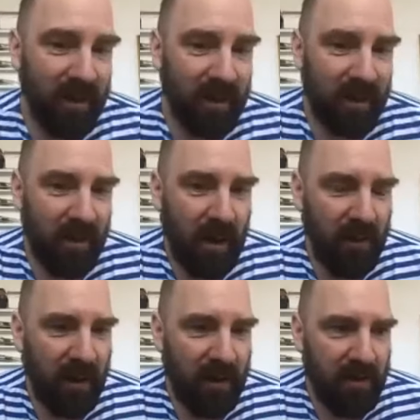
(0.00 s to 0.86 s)
I
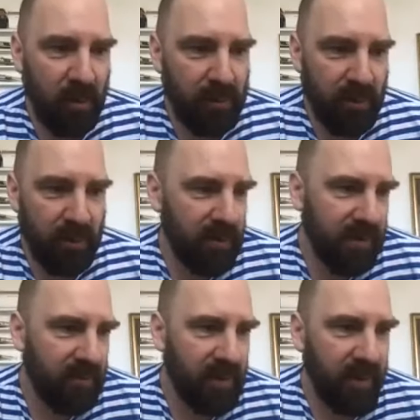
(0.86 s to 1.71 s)
think this whole process
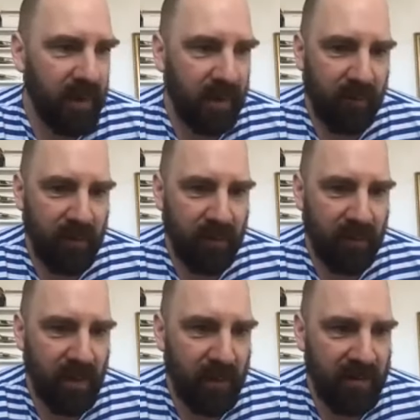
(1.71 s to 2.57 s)
will
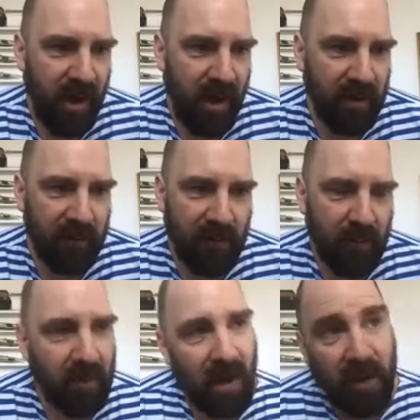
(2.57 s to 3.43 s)
be restarted
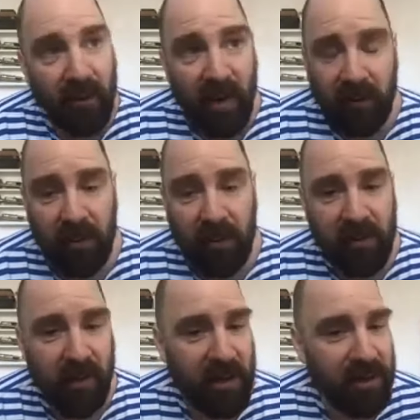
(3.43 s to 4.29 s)
from kind of like from
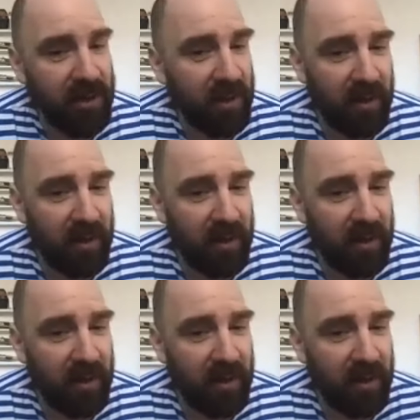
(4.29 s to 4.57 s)
scratch,